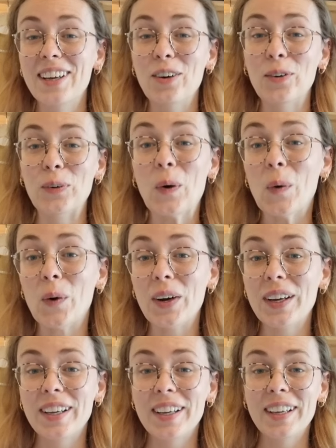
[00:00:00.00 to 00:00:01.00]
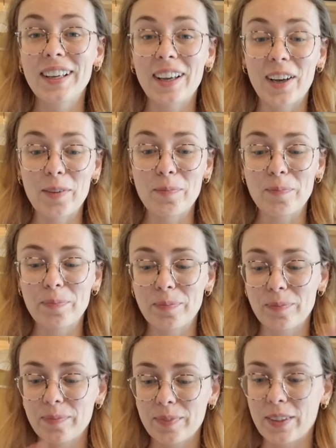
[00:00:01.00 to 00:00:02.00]
or
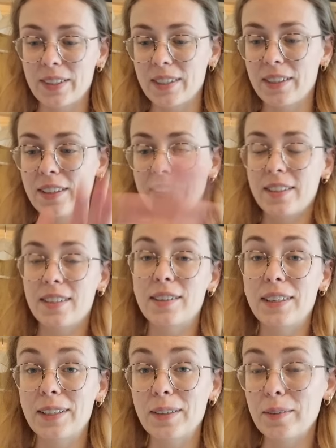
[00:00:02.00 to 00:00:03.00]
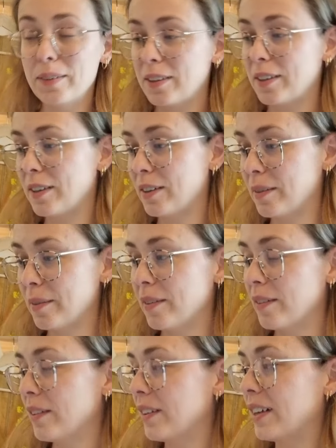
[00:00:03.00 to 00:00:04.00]
that's a little
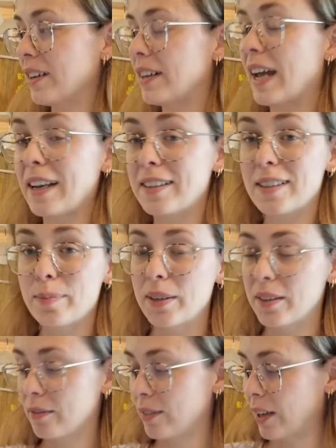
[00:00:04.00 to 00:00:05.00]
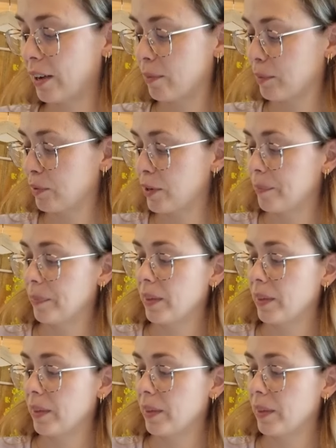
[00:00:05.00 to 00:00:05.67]
gnat has been flying around my room.